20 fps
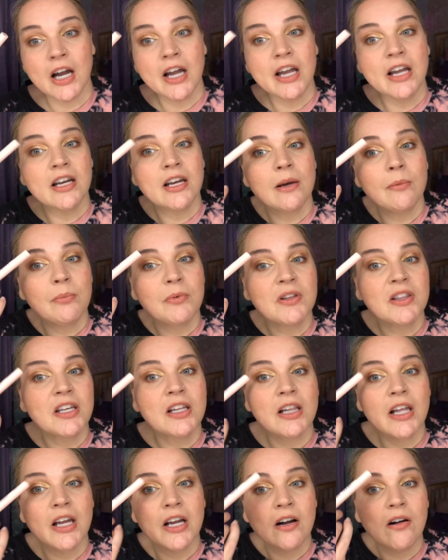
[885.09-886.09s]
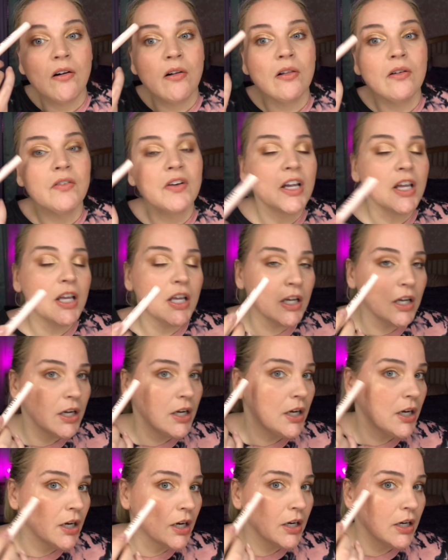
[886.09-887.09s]
I end up with it like all over
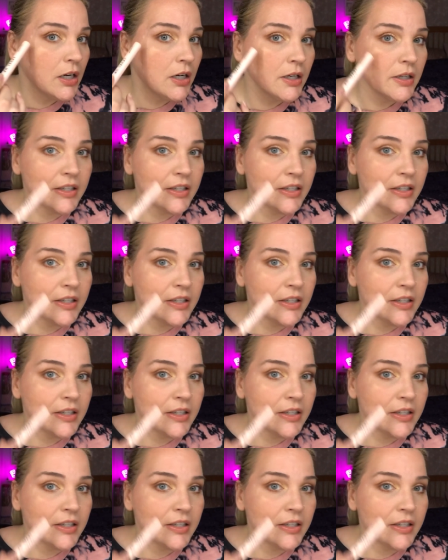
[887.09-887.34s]
here,